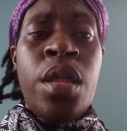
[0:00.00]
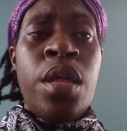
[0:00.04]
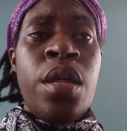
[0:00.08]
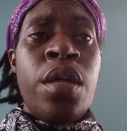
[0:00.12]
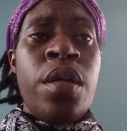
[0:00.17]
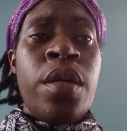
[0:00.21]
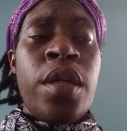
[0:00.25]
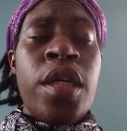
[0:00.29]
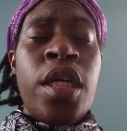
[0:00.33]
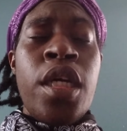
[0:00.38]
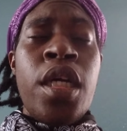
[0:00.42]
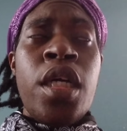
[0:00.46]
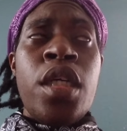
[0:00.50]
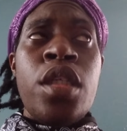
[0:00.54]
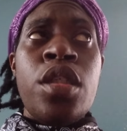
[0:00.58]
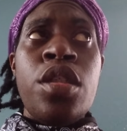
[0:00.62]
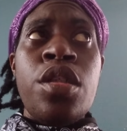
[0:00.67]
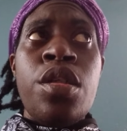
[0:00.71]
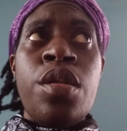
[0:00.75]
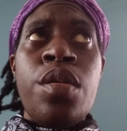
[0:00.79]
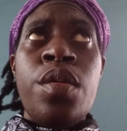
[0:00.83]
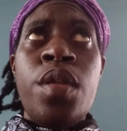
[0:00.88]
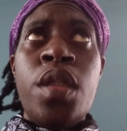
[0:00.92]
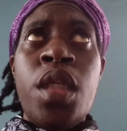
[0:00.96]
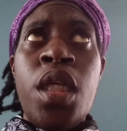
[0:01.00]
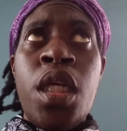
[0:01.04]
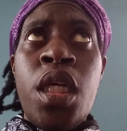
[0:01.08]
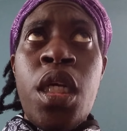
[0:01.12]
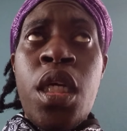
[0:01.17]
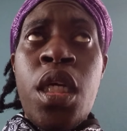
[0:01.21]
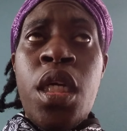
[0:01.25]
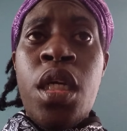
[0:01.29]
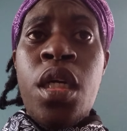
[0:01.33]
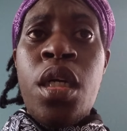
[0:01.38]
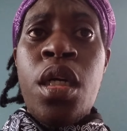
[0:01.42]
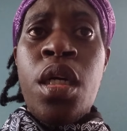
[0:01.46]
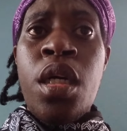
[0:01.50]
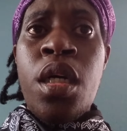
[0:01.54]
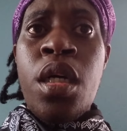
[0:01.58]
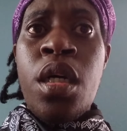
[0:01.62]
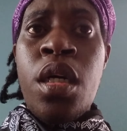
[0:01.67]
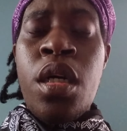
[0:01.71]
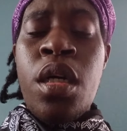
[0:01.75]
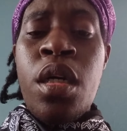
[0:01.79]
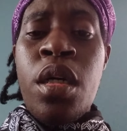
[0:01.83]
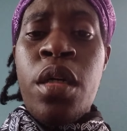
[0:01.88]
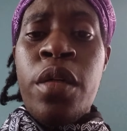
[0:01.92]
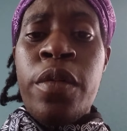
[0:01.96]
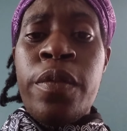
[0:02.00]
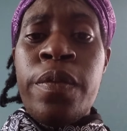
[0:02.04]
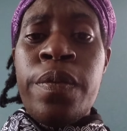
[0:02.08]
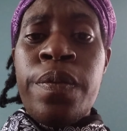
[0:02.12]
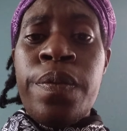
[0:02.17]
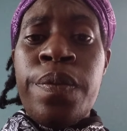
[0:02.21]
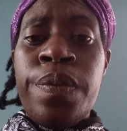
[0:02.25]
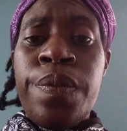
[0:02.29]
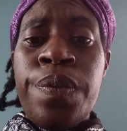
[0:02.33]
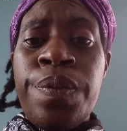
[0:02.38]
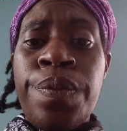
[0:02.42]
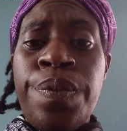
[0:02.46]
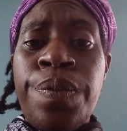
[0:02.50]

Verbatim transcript: Okay, so then um